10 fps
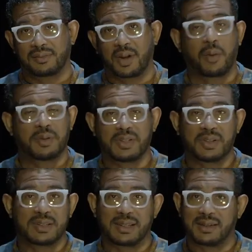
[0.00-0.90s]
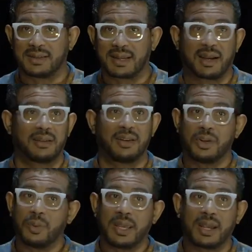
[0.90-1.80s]
opportunities at
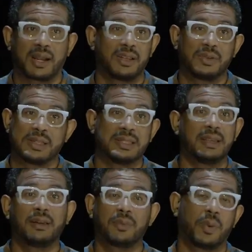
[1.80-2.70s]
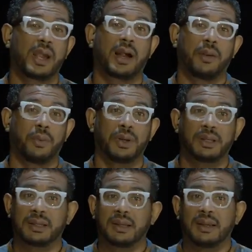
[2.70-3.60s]
UE, at UTT, where I work,